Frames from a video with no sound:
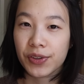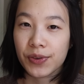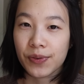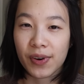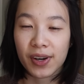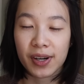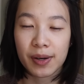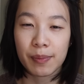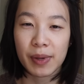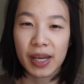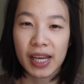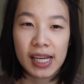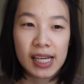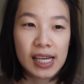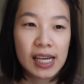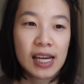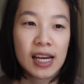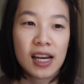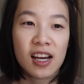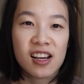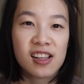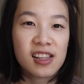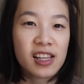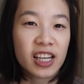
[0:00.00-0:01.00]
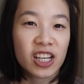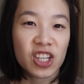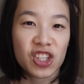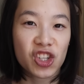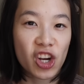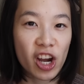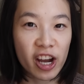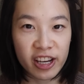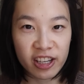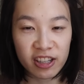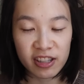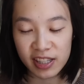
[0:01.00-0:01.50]
you want to make like a
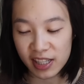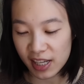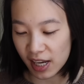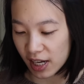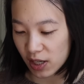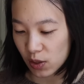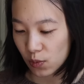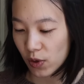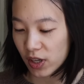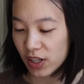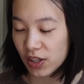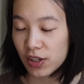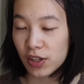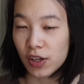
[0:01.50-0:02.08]
child size one.